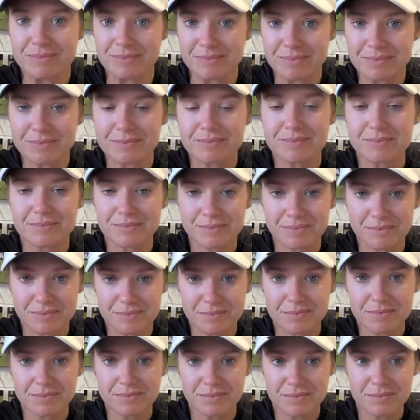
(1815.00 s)

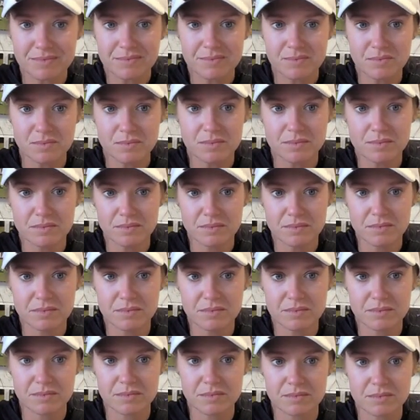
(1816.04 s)

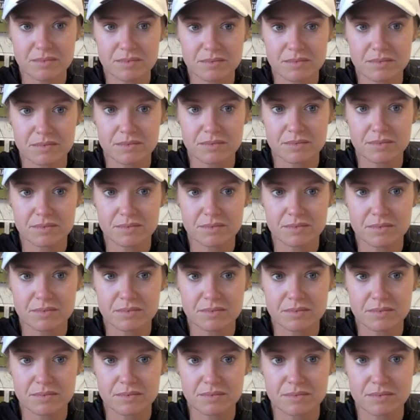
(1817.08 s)

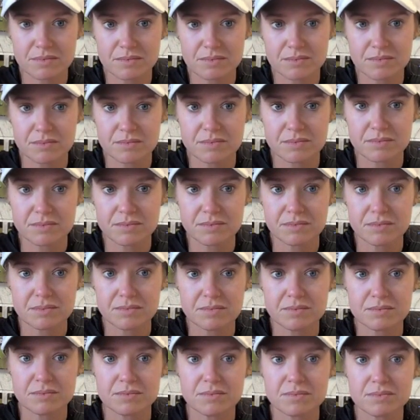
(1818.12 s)

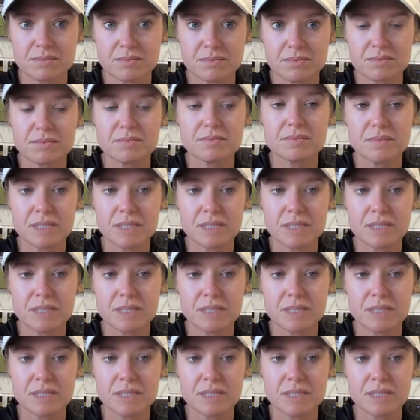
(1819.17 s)
(silent)